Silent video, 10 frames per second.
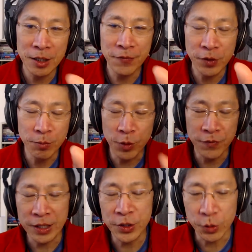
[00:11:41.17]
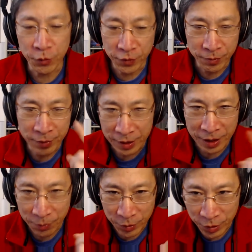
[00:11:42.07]
field prevents you from being
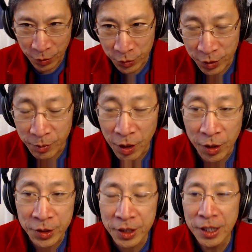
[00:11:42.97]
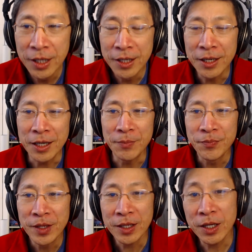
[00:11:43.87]
able to go to the bars.
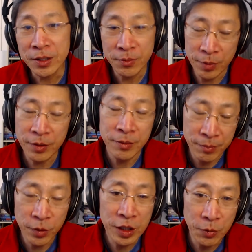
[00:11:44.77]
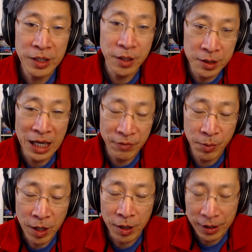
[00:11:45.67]
Because Milky Way does have a
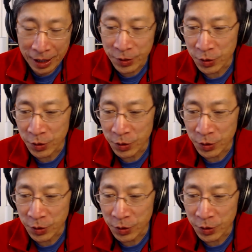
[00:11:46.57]
bar, as you